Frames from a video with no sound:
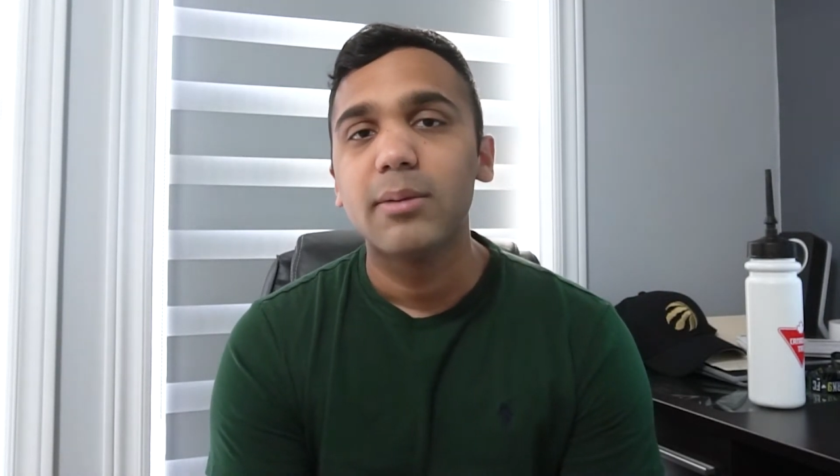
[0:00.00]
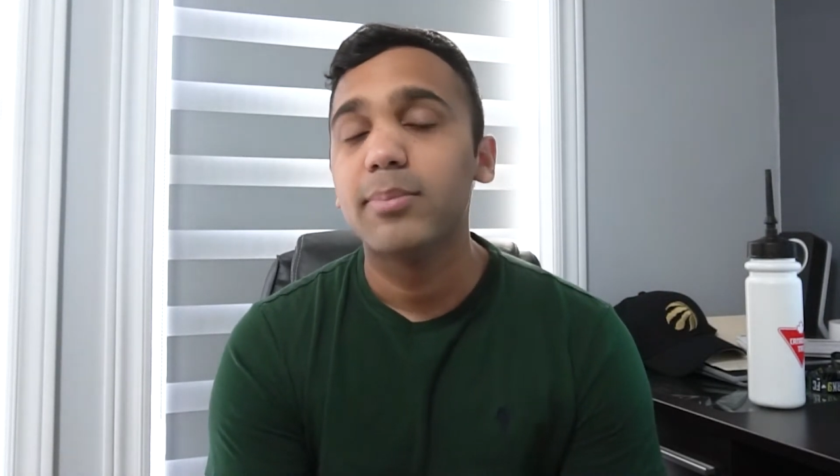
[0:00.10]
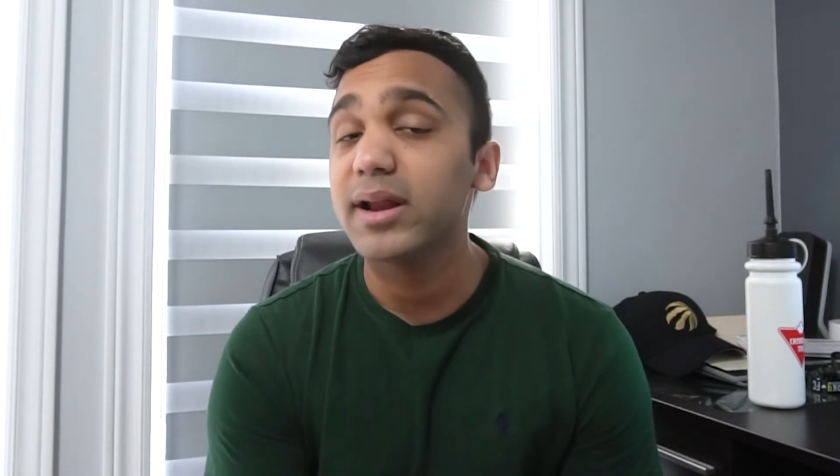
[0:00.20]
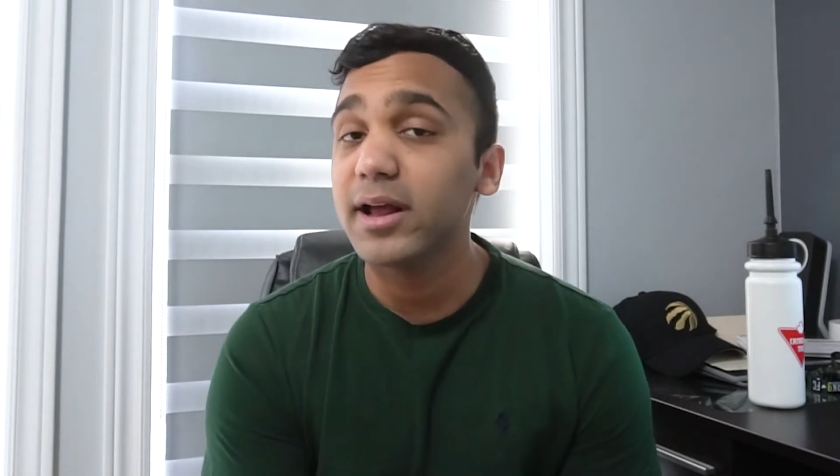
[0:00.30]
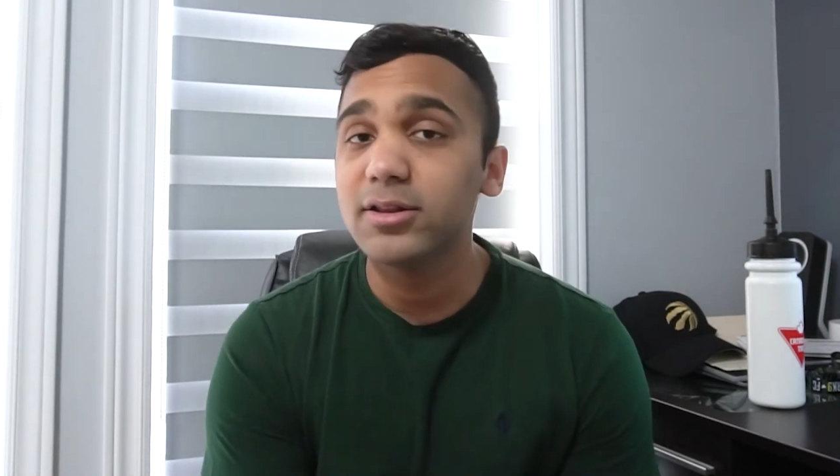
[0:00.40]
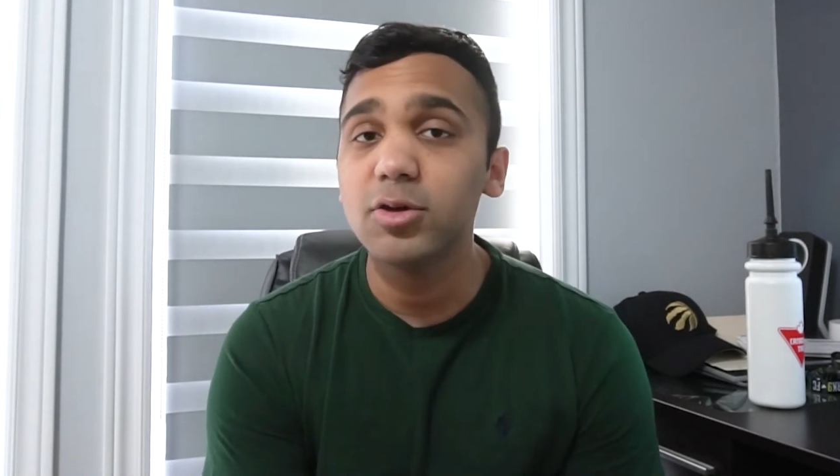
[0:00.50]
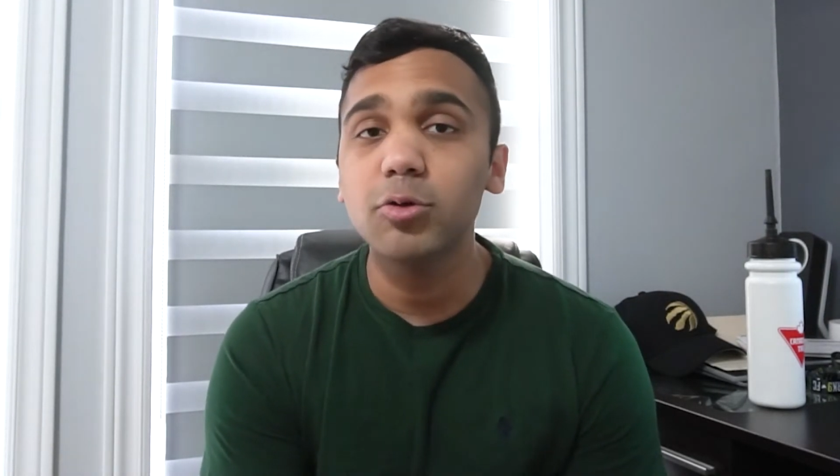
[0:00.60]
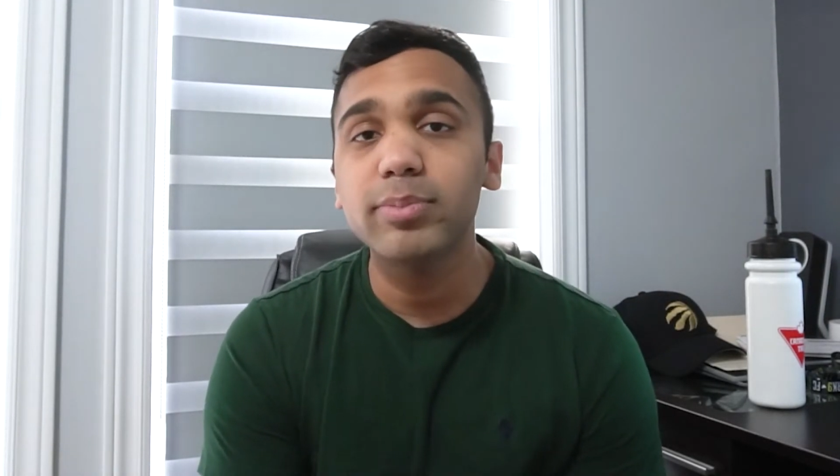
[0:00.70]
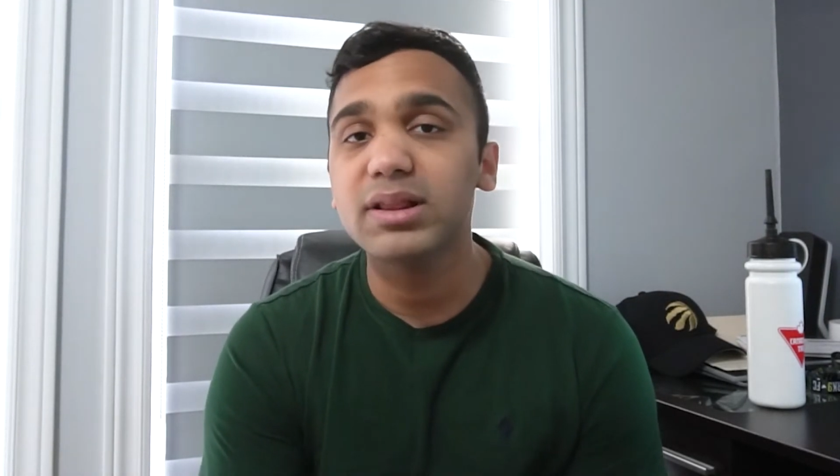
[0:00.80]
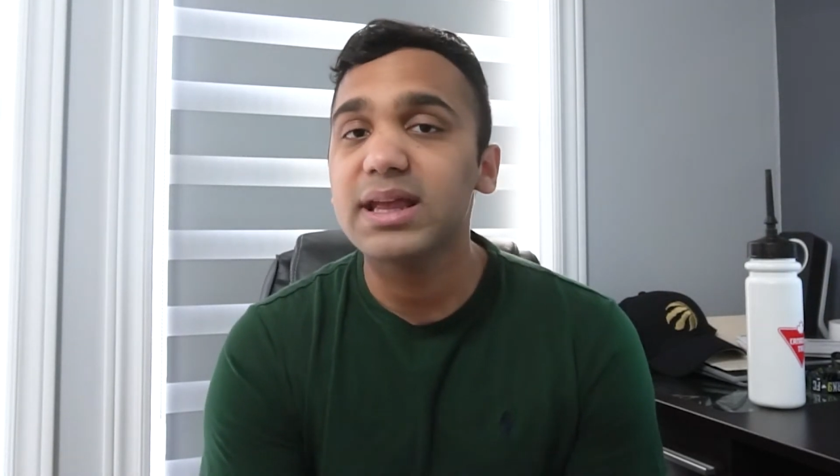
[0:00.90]
but I
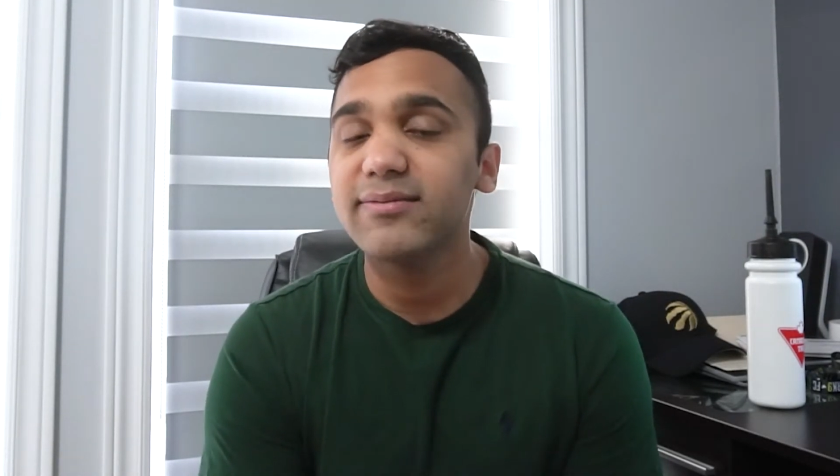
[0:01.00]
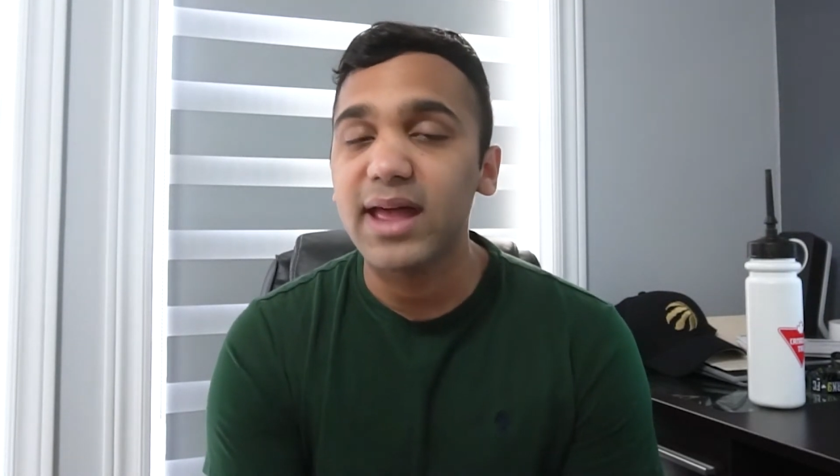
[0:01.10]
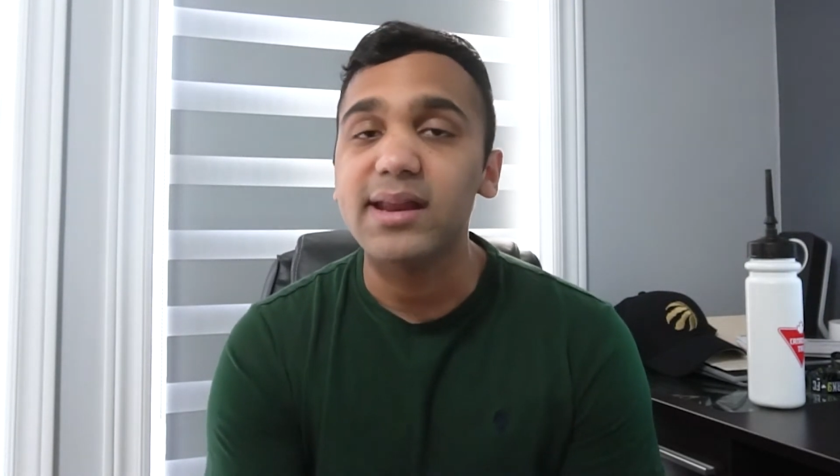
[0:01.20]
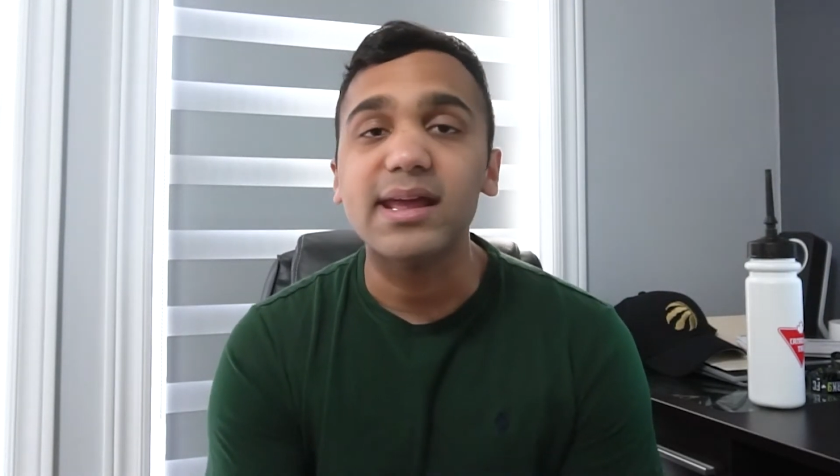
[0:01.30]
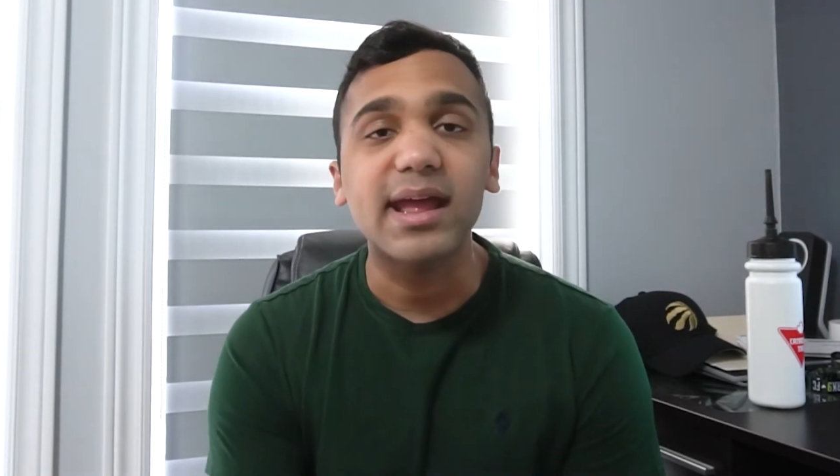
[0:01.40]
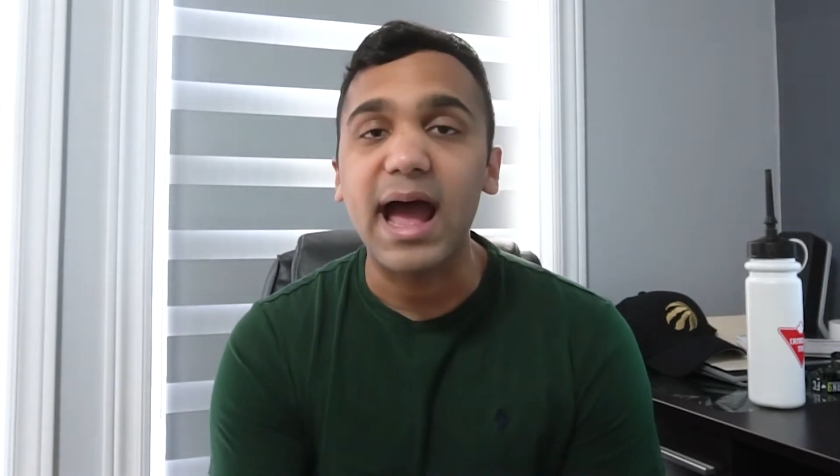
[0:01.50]
do believe that he